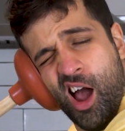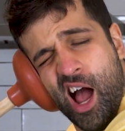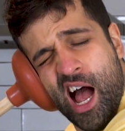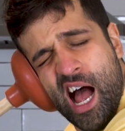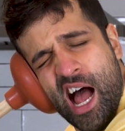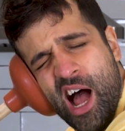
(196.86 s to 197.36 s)

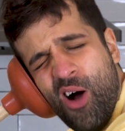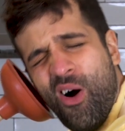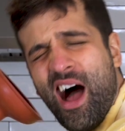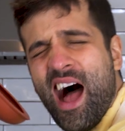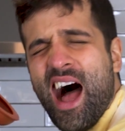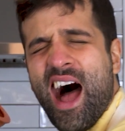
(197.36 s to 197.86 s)

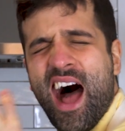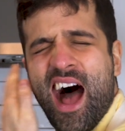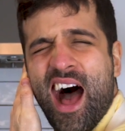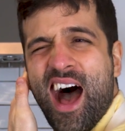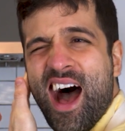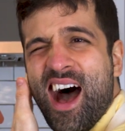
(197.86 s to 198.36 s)
Ow,
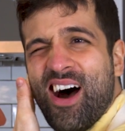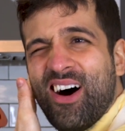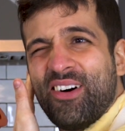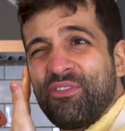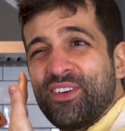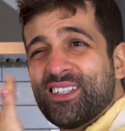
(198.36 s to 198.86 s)

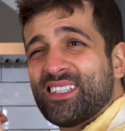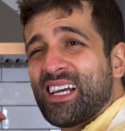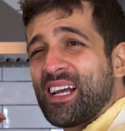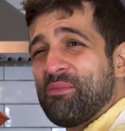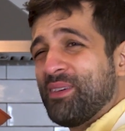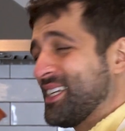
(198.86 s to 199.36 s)
ow, it feels
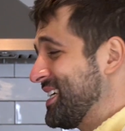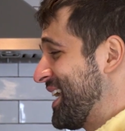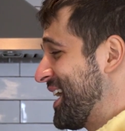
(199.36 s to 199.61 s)
like I'm in an